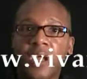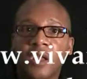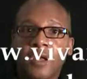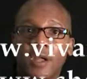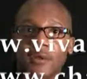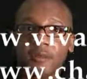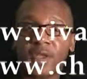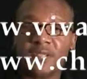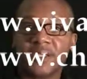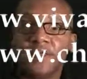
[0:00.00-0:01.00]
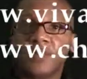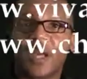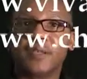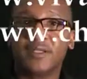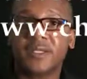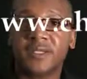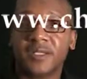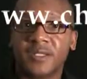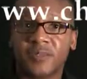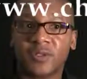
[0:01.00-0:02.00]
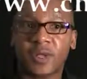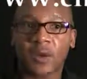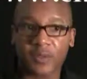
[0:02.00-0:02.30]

Now, the best thing about this exhibit,